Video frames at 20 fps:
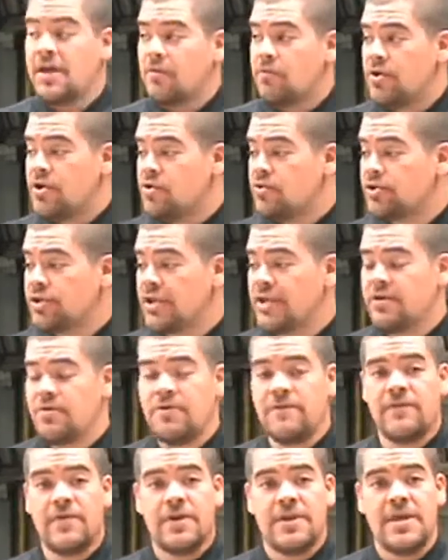We use it
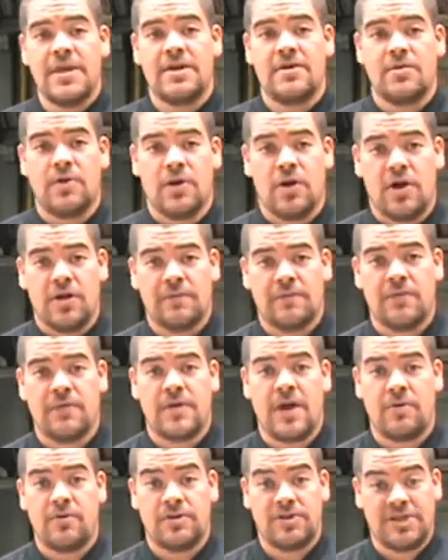here in Verdicchio a lot
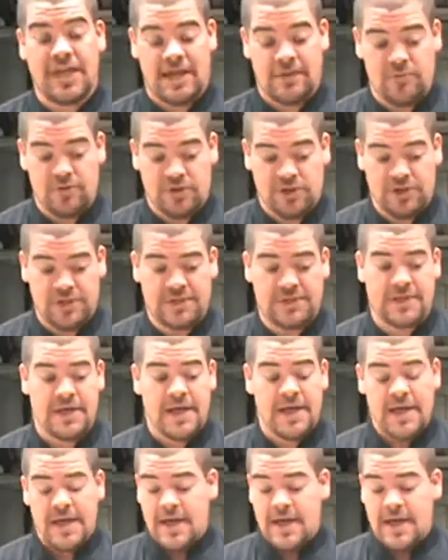for our sandwiches.